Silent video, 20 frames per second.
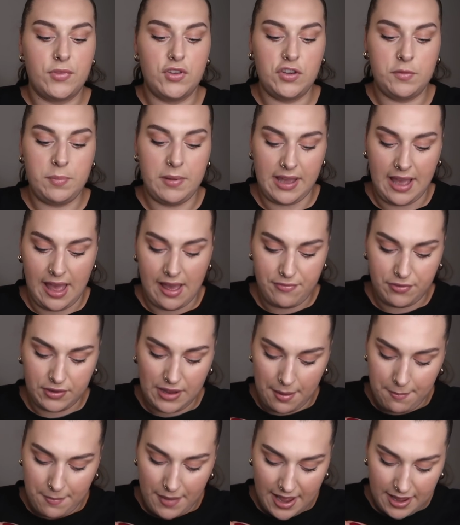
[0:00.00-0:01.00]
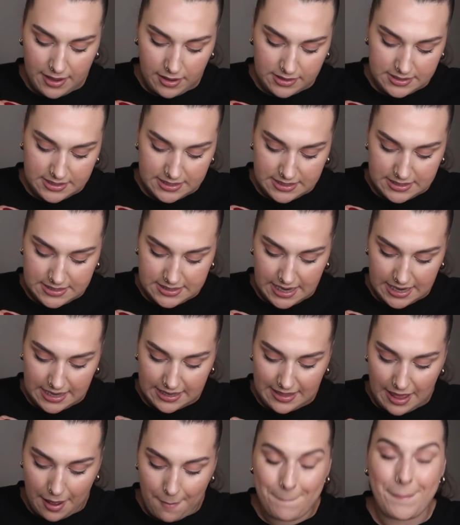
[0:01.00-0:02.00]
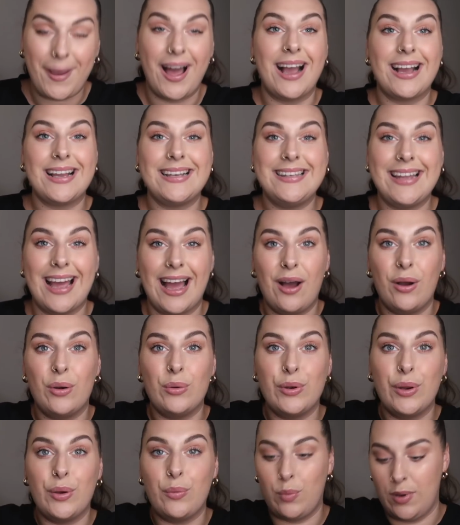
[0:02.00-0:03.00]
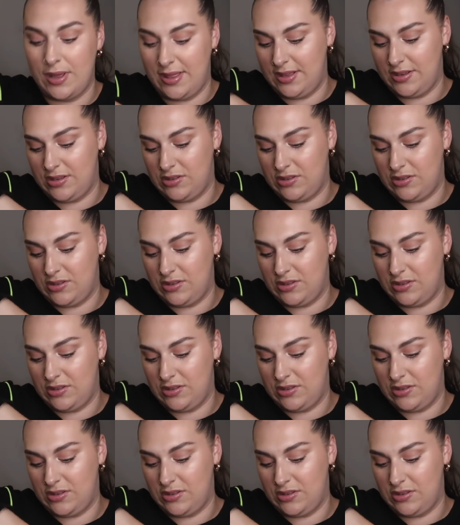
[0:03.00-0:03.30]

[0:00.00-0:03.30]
just be careful. I might stick that back down with